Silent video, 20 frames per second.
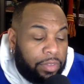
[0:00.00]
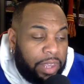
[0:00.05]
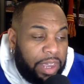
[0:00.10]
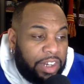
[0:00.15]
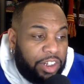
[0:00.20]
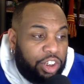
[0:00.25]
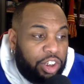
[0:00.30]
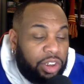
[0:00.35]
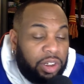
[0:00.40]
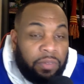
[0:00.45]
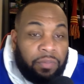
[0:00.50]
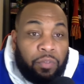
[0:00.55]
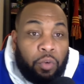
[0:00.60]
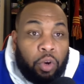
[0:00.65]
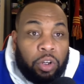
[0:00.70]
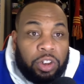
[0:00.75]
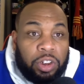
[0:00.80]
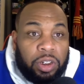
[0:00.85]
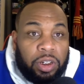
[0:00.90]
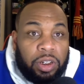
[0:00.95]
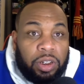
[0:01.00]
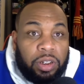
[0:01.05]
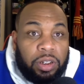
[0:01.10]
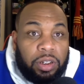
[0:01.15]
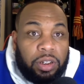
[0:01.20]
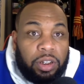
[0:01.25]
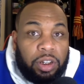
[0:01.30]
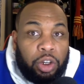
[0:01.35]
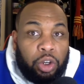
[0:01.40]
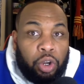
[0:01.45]
that's just unfortunate,
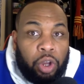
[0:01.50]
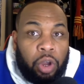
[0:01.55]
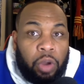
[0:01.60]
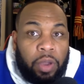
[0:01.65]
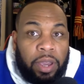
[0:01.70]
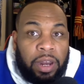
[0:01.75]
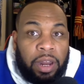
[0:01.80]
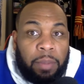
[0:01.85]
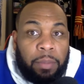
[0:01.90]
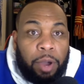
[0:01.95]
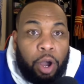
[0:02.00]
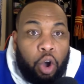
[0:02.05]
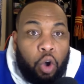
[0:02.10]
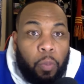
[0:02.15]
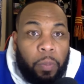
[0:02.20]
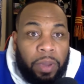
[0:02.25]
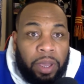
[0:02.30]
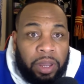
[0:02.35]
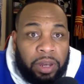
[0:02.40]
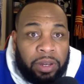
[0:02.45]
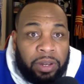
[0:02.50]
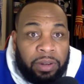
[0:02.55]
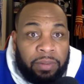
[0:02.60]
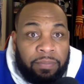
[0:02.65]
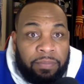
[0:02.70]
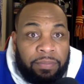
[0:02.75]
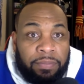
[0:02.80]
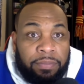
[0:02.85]
you know. And I'm hoping